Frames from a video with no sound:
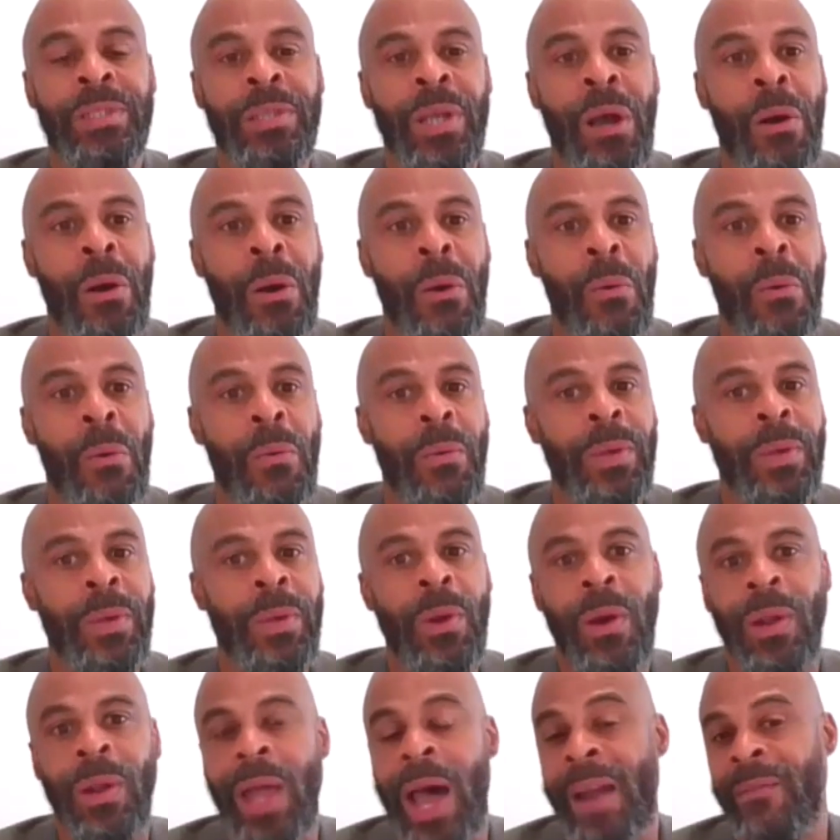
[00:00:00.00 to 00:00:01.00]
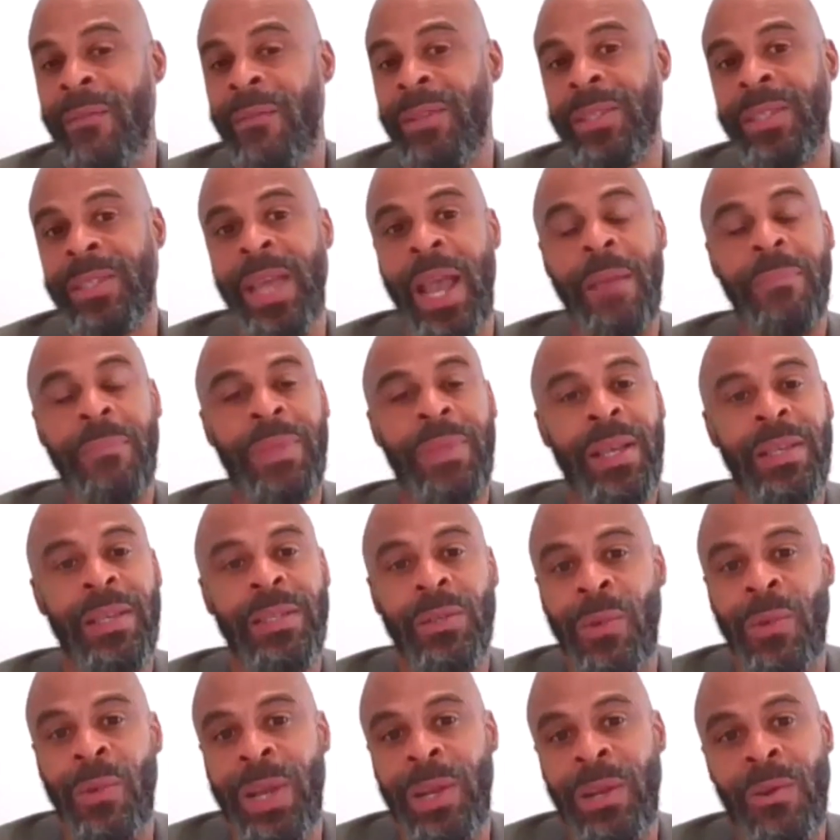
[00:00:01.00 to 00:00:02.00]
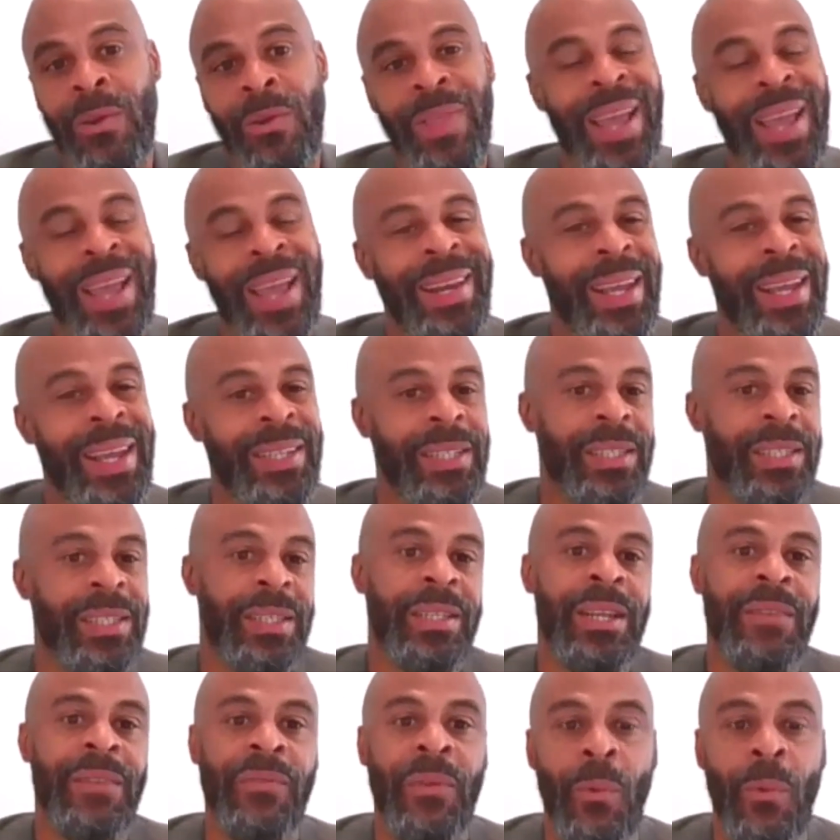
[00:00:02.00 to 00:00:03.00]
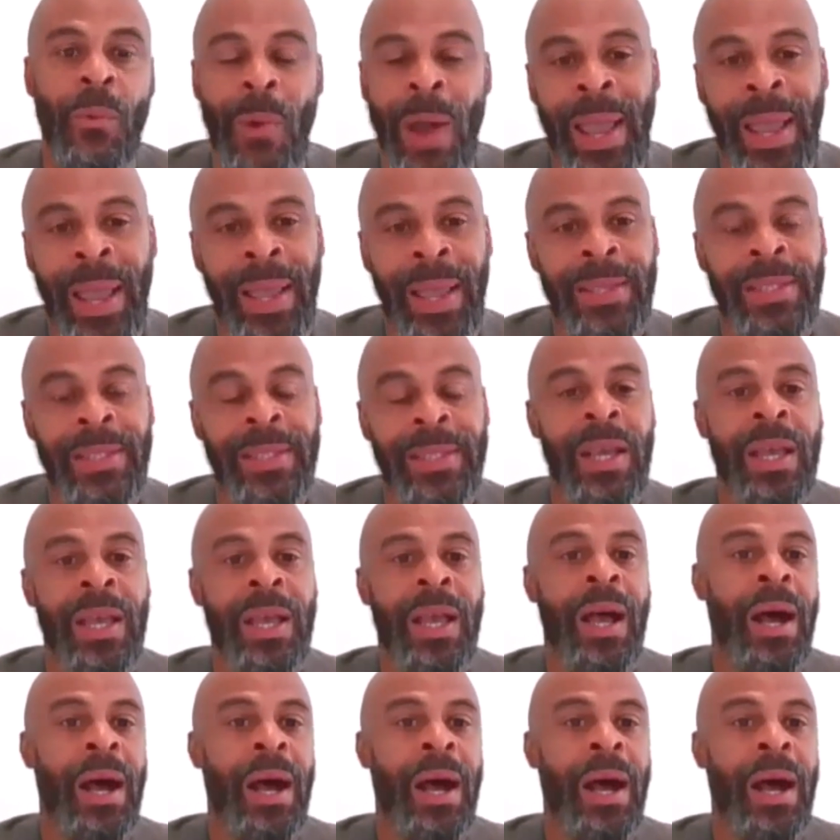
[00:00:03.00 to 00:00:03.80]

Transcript: so, you know, a lot of the same things that we do, they did just in different ways.